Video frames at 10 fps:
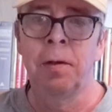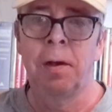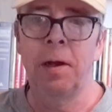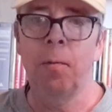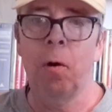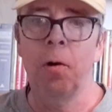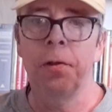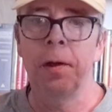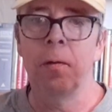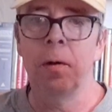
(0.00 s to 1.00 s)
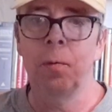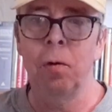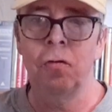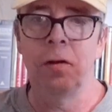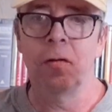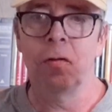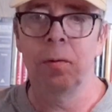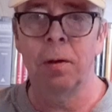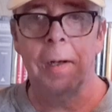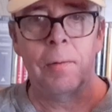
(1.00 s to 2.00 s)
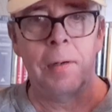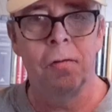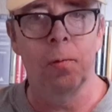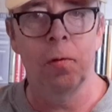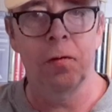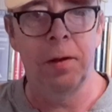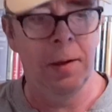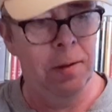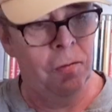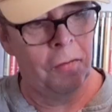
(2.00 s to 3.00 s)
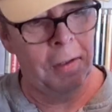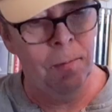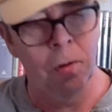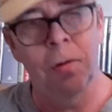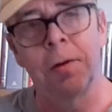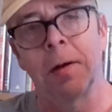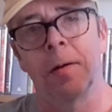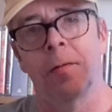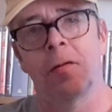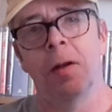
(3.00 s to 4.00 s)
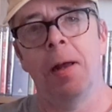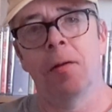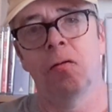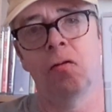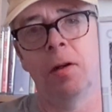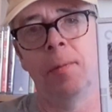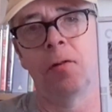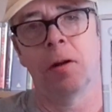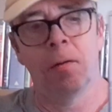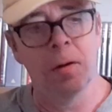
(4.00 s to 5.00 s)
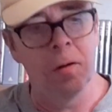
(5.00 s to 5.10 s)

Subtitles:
hear what I think when I've watched it. So when I get around to watching it, I'll tell him what I think. So yeah, it's Dreams, Akira